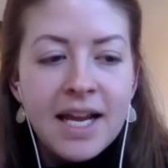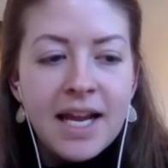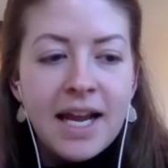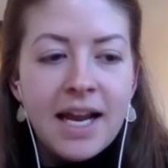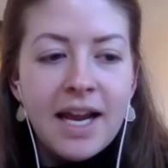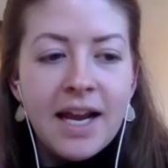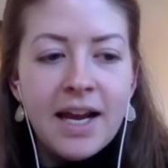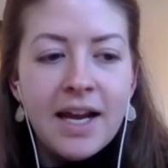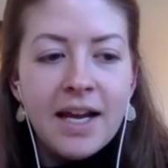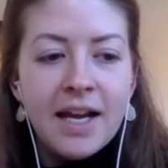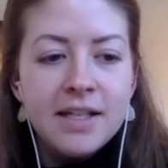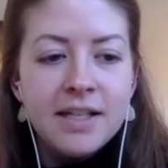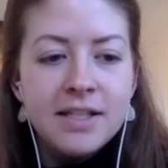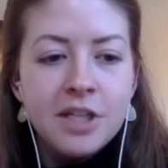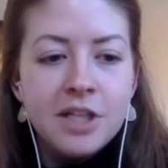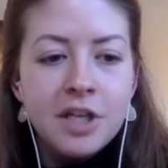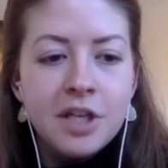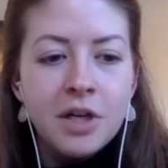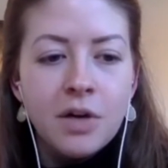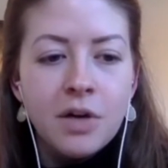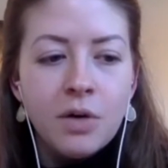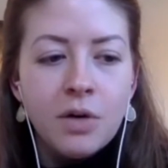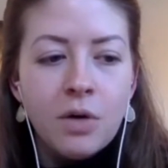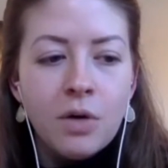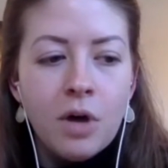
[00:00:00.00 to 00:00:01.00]
And,
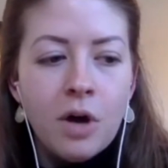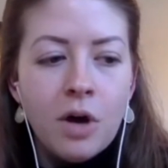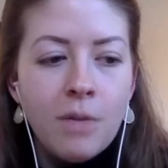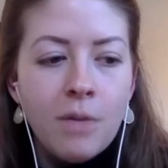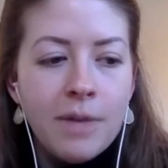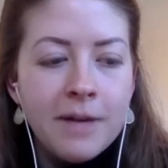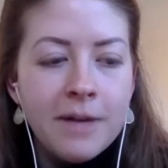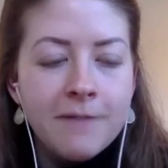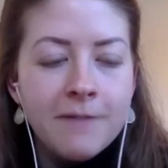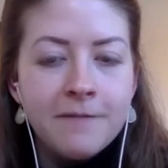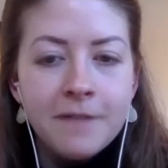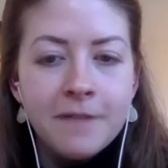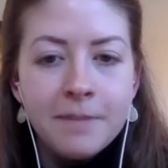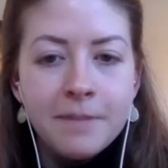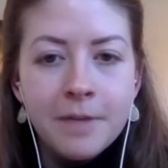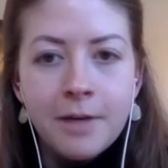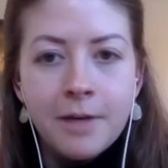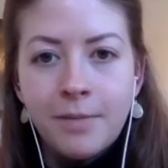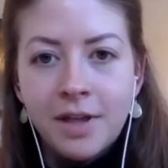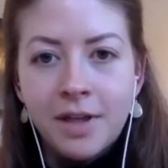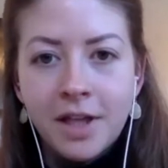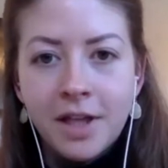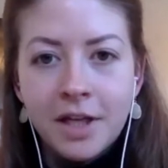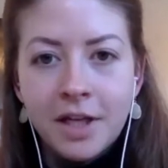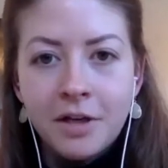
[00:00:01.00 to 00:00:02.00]
all my female
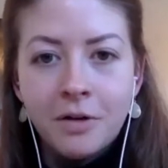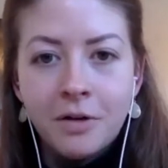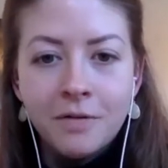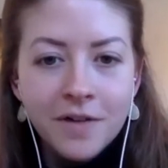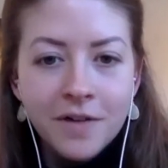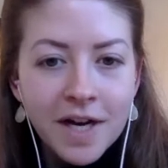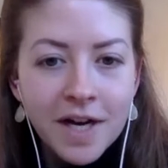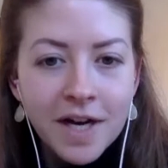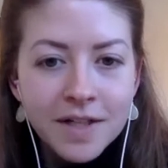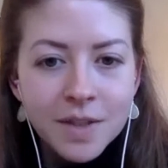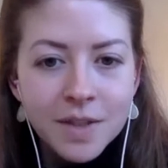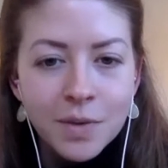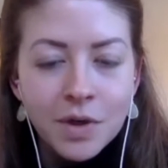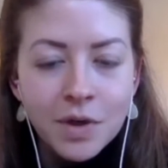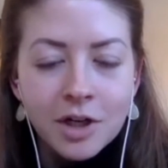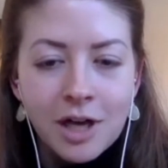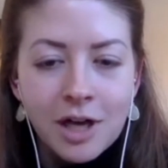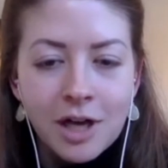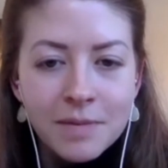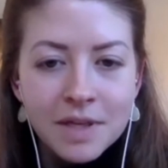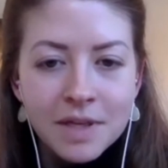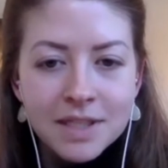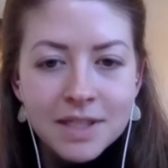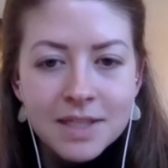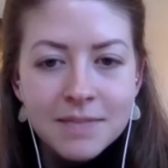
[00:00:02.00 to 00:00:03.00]
millennial friends were
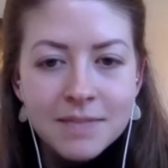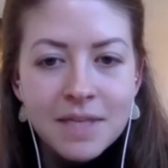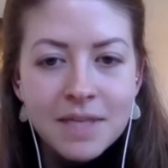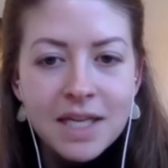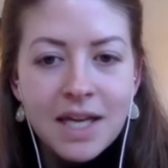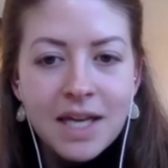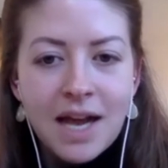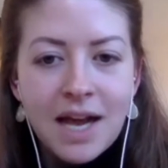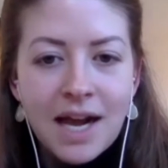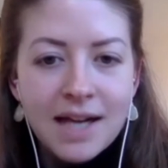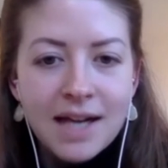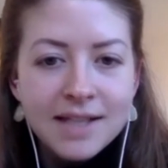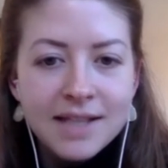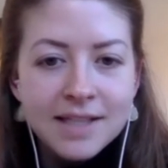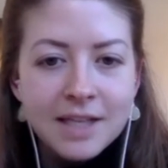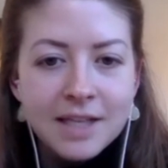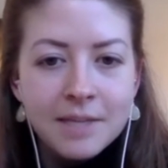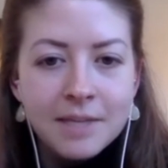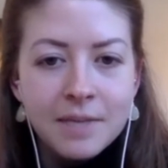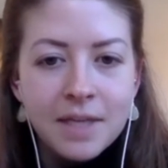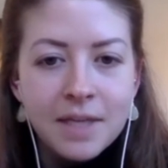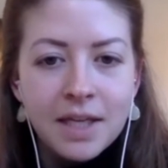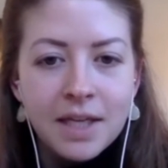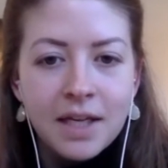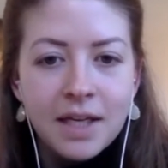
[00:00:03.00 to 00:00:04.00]
coming to me asking
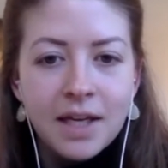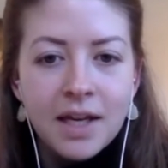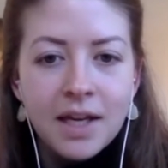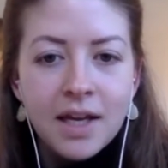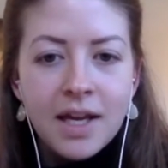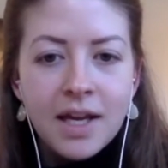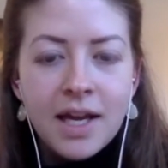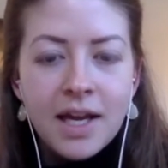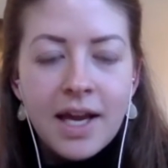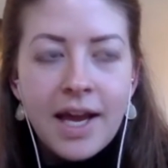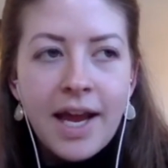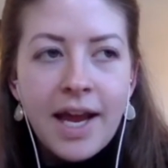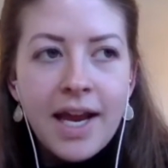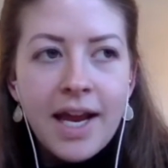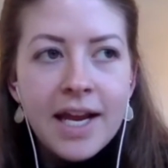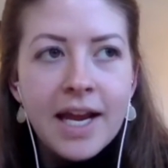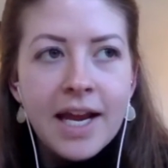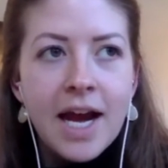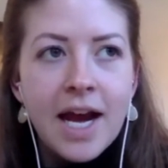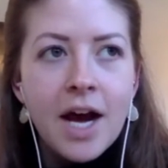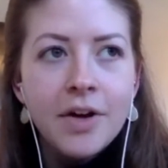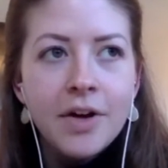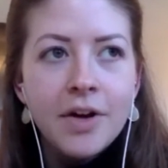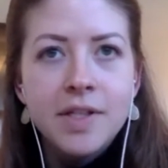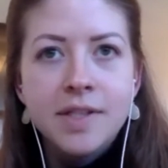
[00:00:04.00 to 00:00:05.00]
me, hey,
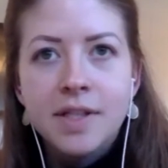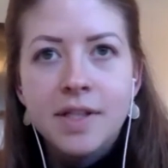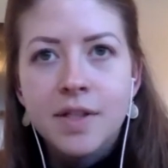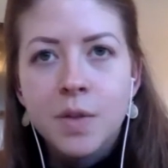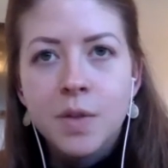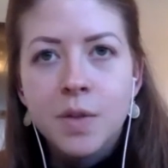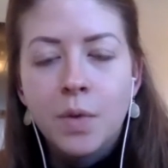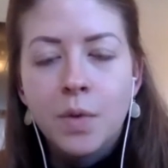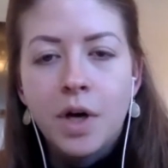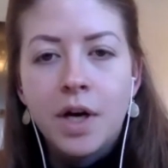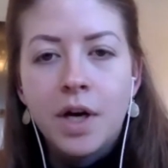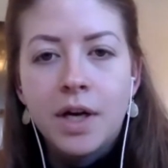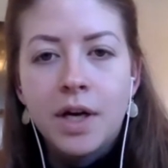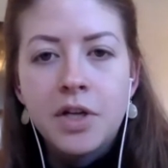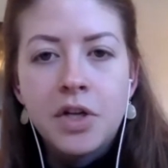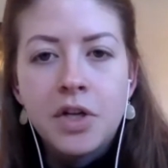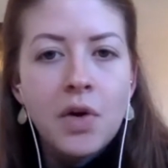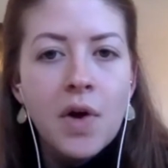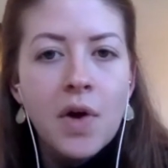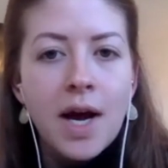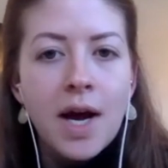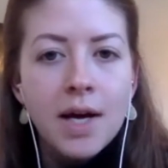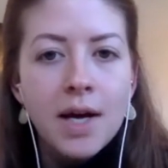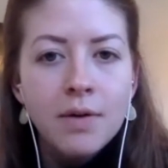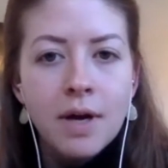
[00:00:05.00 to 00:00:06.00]
how does this work?
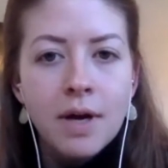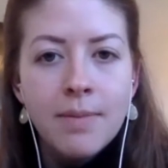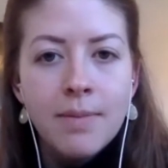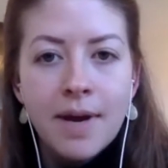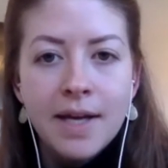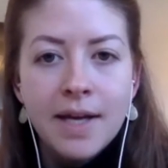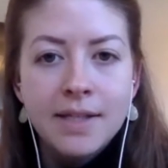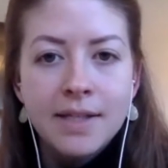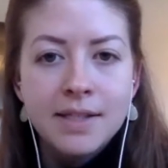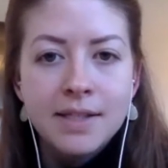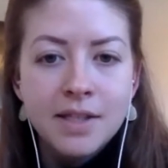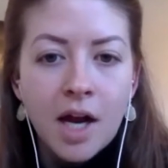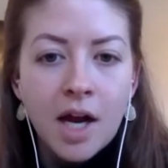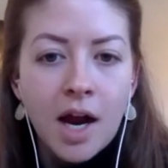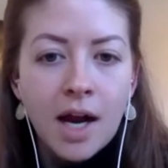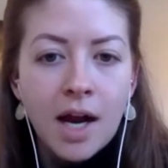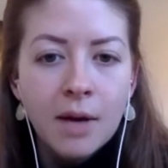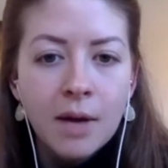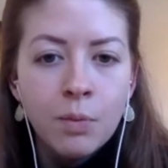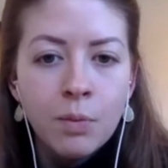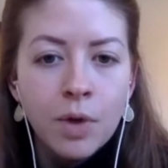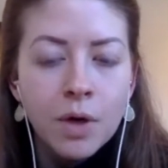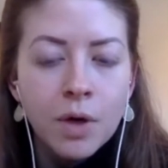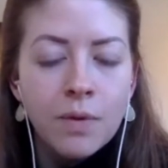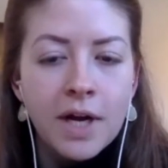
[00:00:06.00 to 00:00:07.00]
How do I buy a stock?
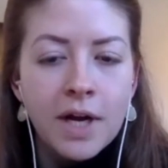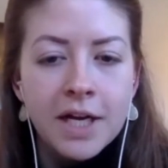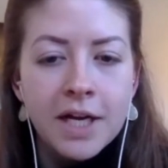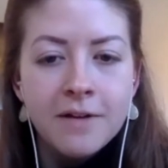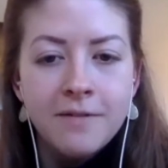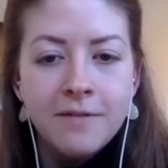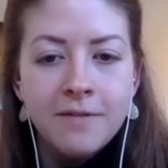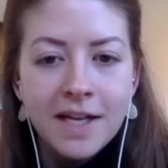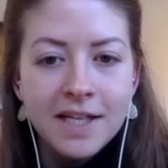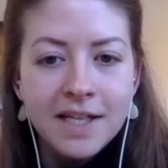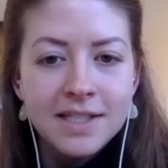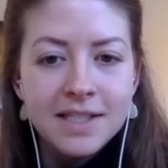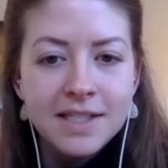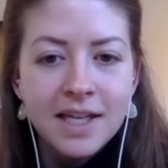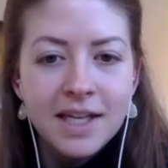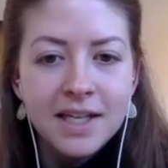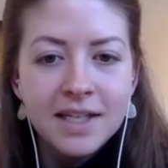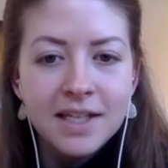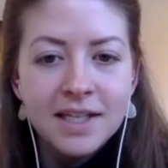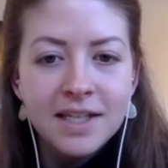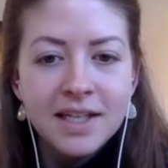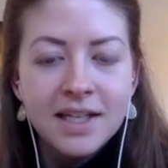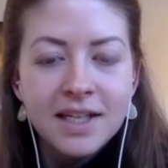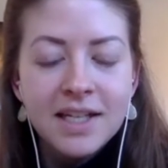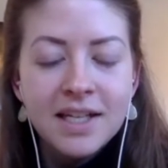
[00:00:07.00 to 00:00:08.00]
What do I invest
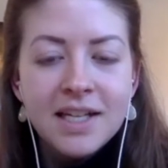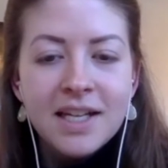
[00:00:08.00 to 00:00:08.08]
in?